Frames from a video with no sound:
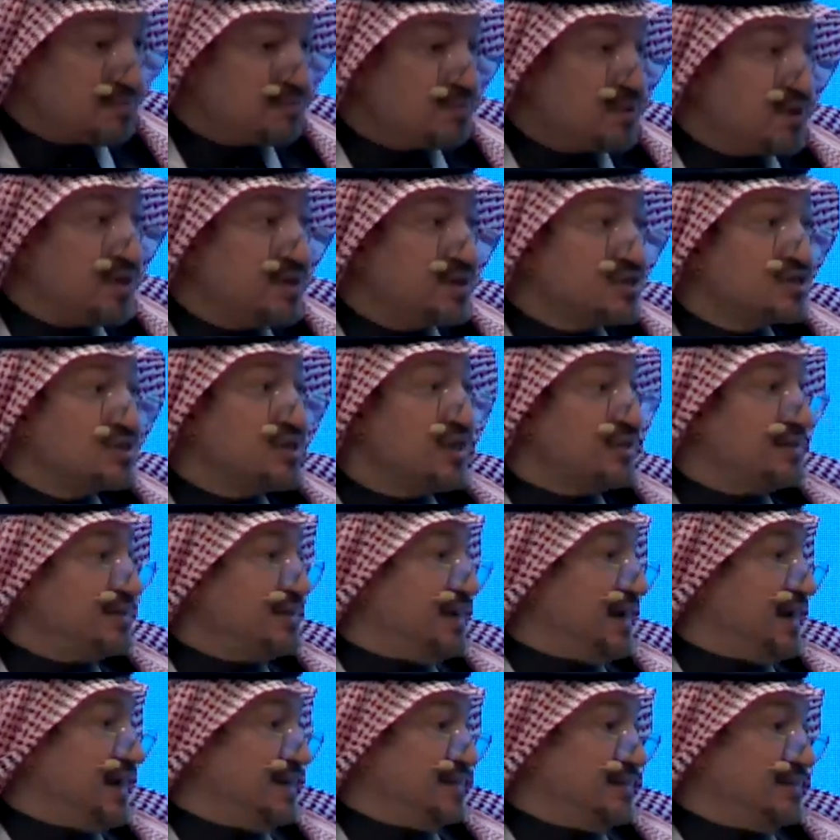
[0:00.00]
being said
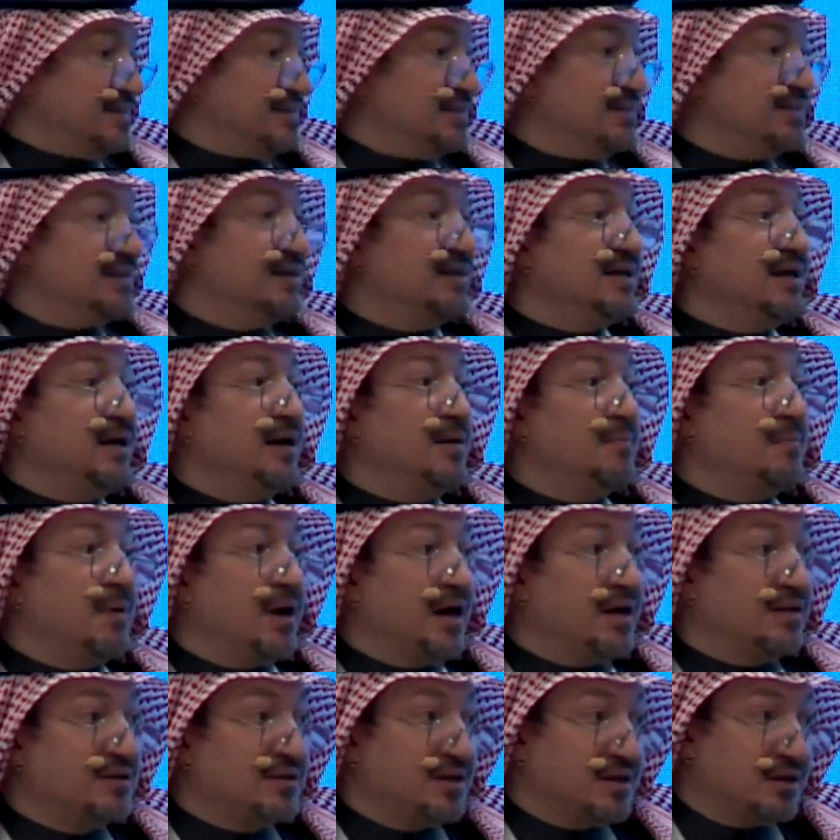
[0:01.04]
that,
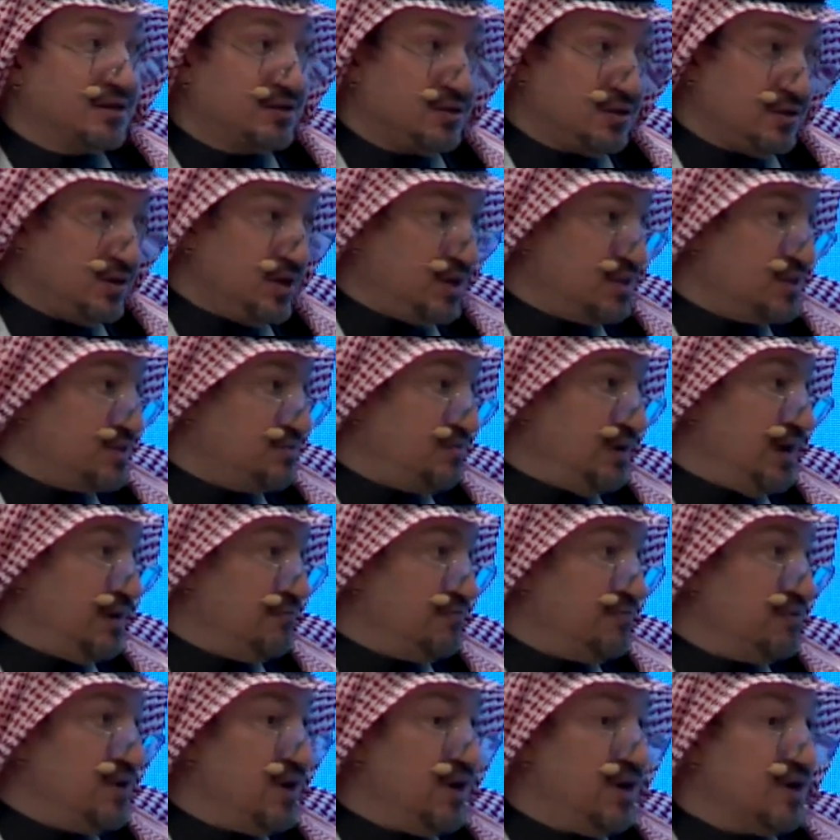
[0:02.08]
I think the next
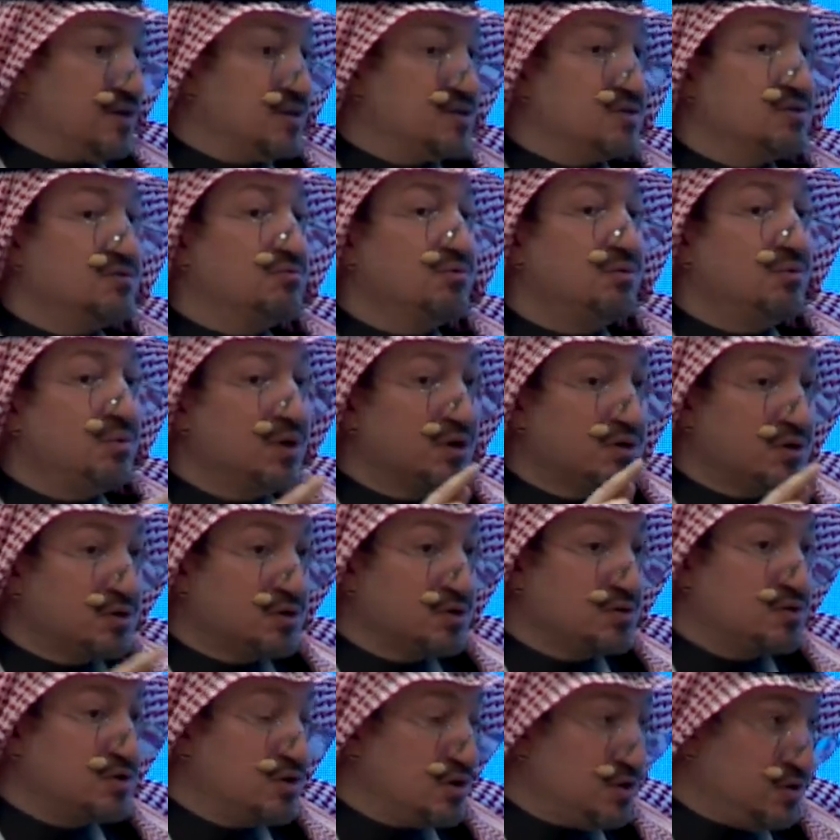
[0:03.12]
5 years we will
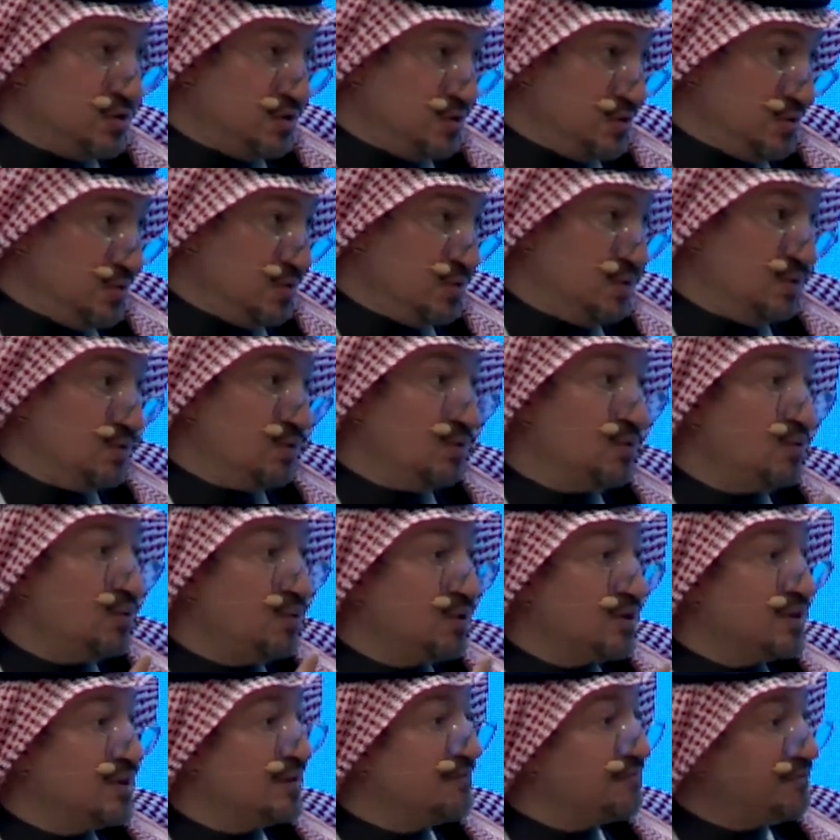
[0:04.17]
continue
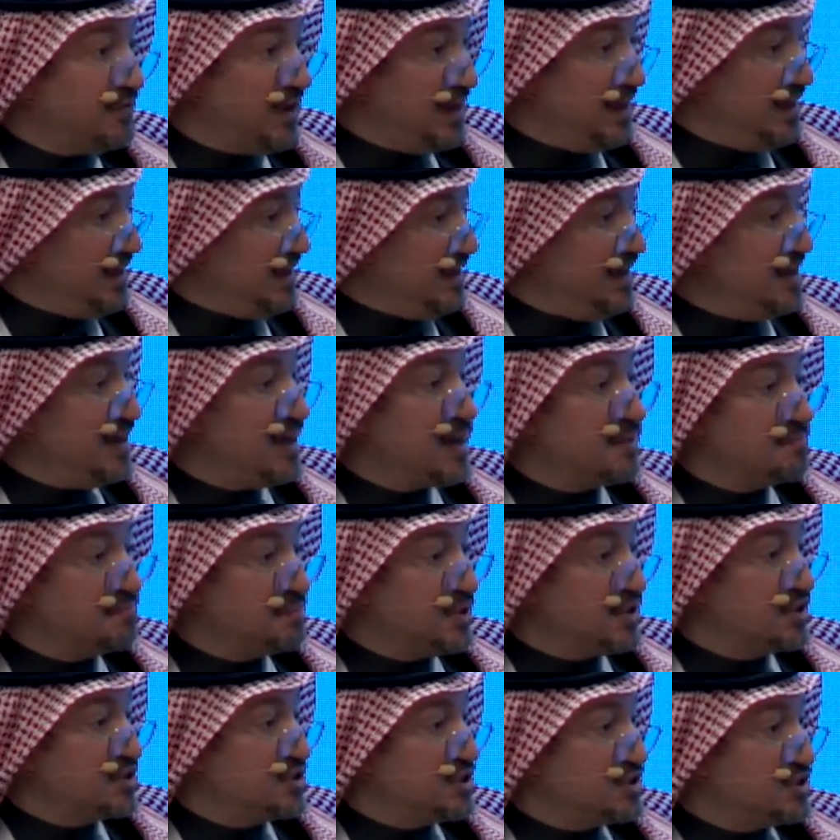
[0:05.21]
with the very
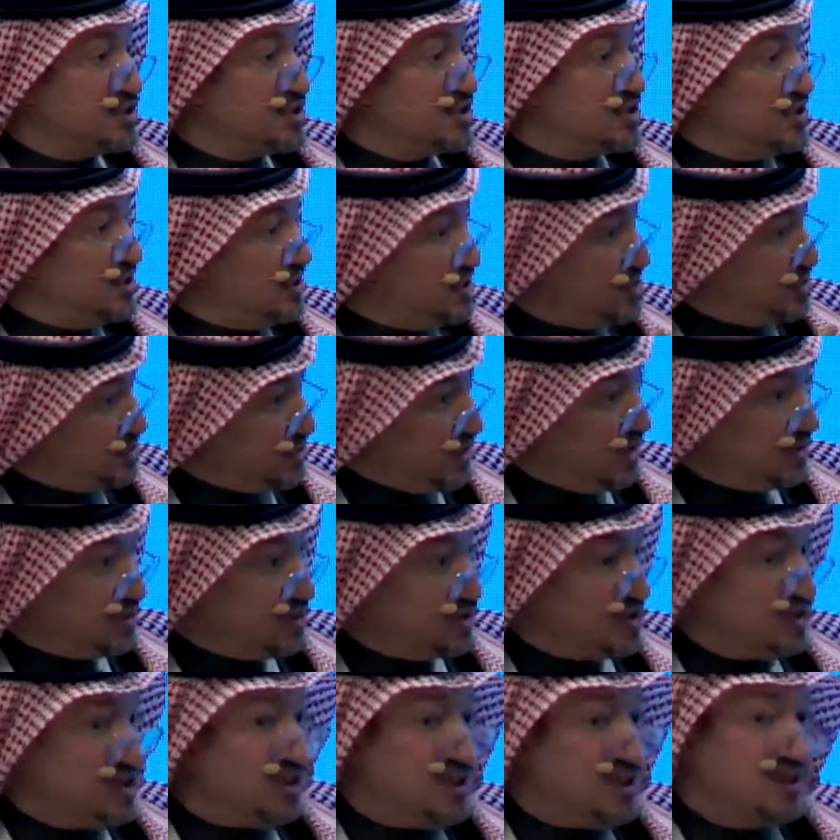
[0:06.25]
ambitious
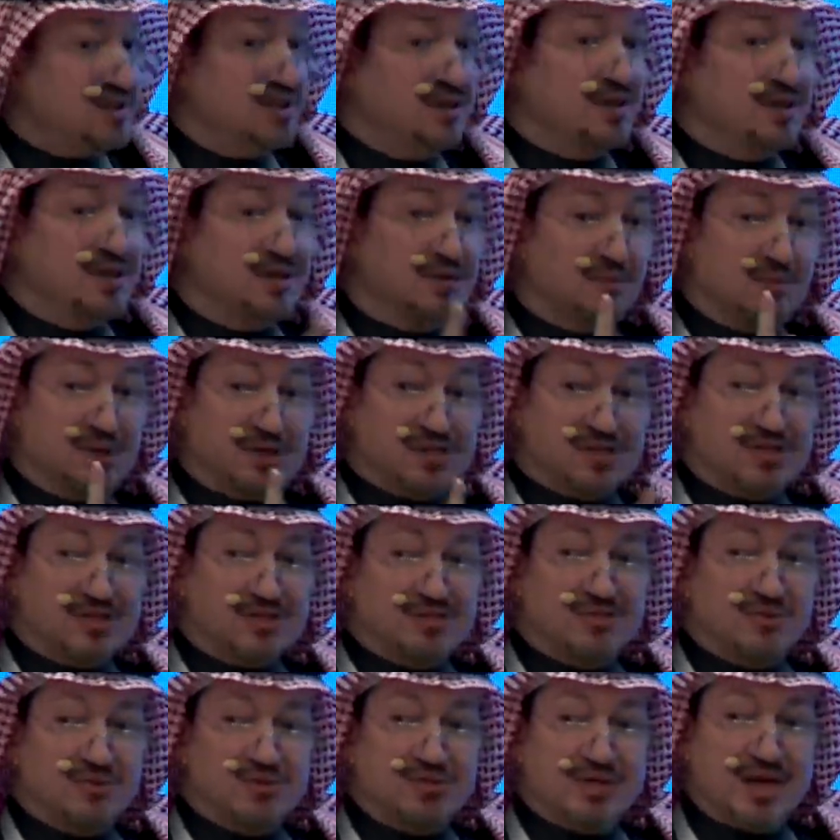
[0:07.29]
strategy was
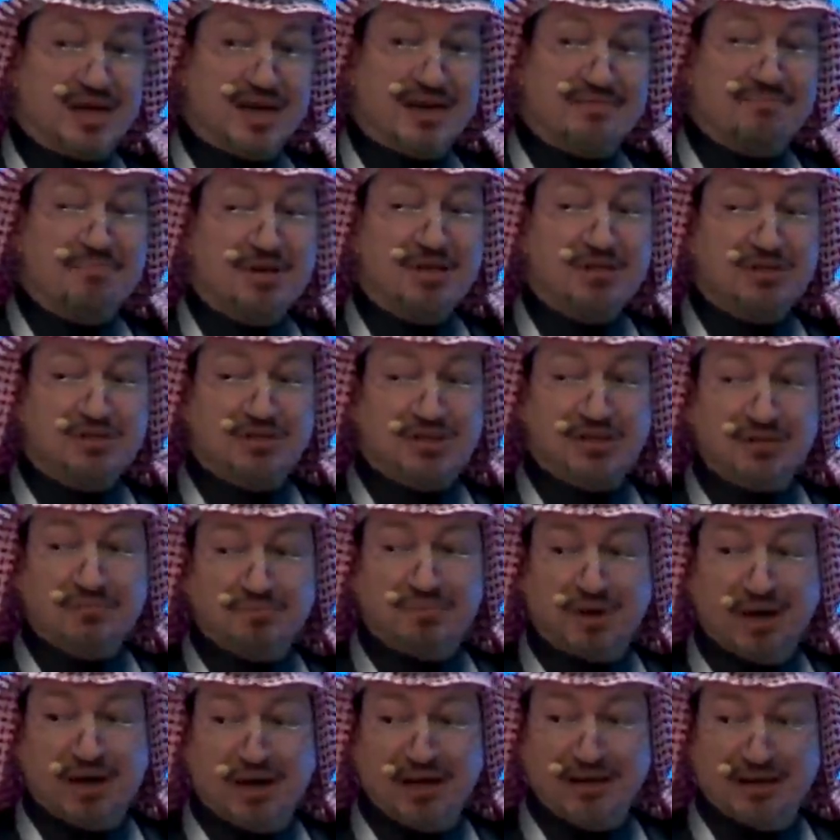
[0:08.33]
today mentioned
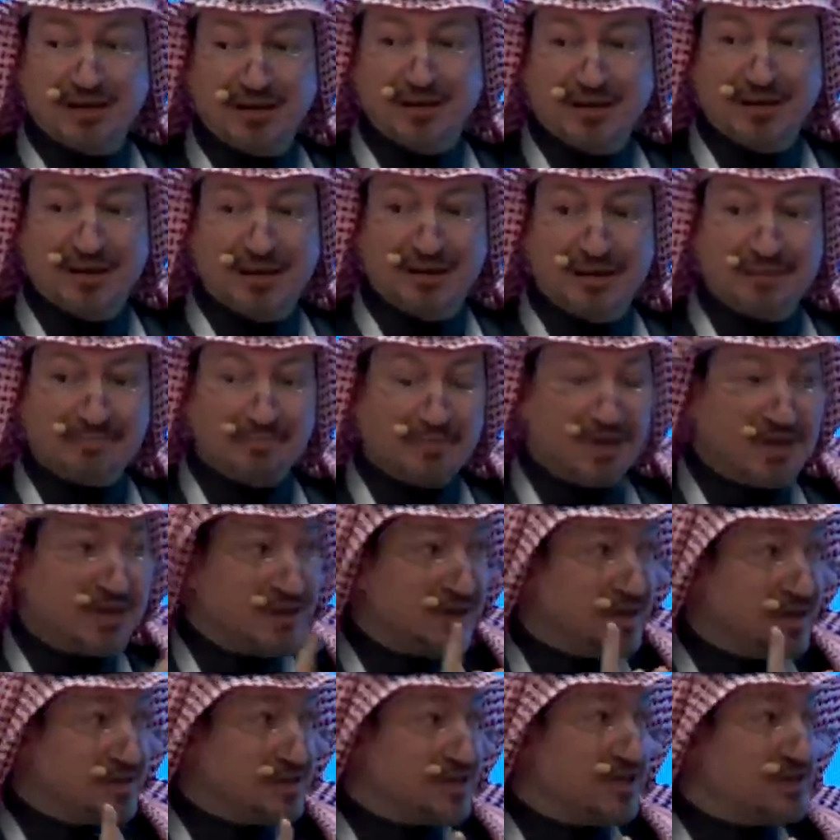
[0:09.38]
by
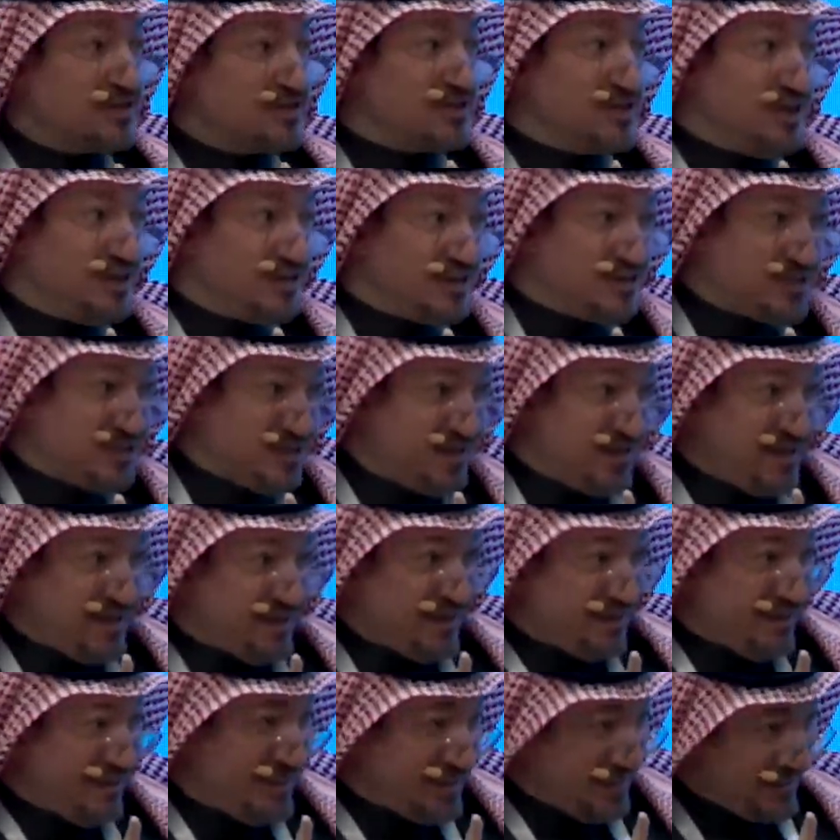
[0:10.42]
His Excellency
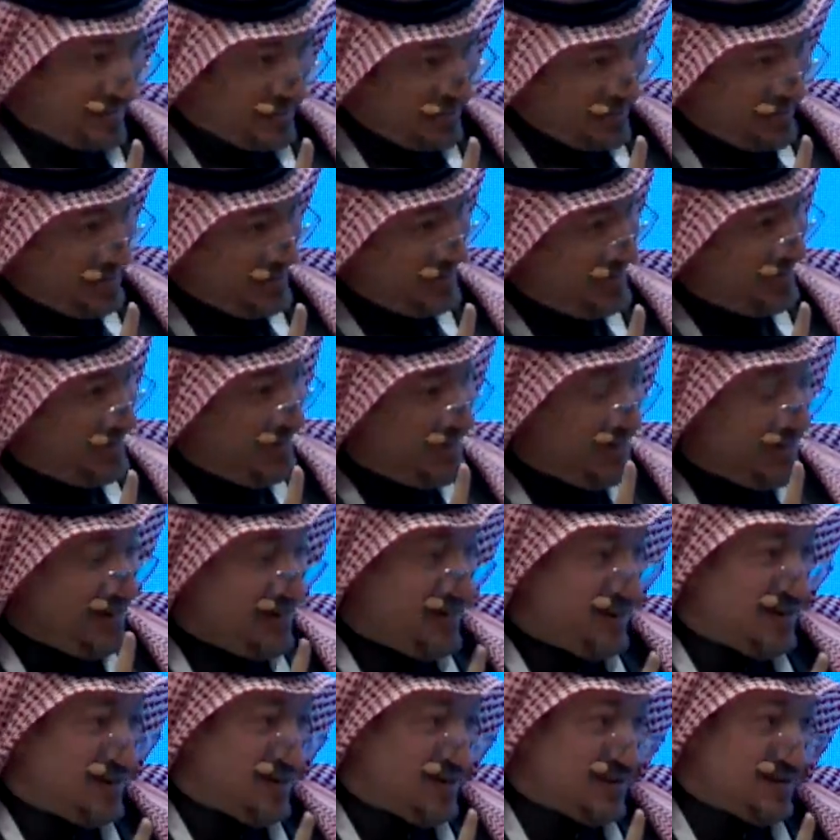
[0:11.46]

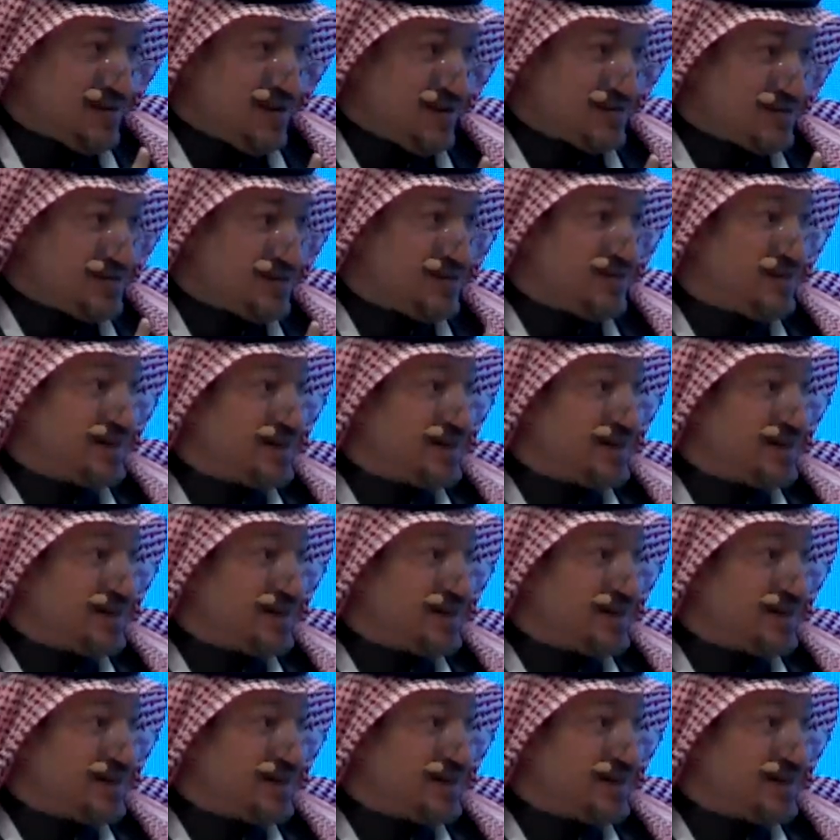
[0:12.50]
Yaser